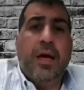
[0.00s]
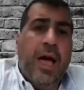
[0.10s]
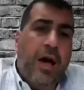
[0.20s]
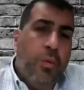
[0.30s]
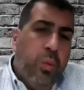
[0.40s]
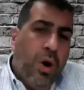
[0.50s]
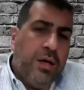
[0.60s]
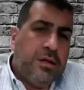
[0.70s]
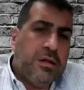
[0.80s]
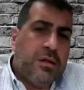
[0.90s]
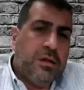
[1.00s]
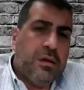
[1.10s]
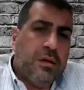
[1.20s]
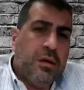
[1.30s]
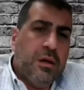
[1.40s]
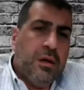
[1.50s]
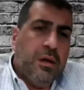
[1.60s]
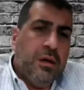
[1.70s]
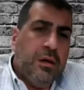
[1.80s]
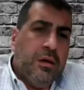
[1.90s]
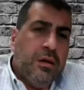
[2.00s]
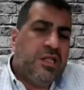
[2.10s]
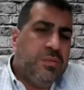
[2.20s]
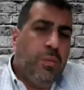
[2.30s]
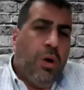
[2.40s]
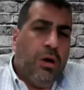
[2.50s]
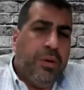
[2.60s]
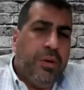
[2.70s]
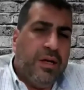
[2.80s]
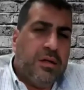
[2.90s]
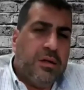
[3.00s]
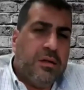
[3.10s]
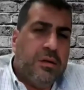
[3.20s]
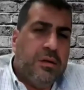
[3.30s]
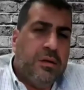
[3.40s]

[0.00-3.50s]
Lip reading: And once the smaller places,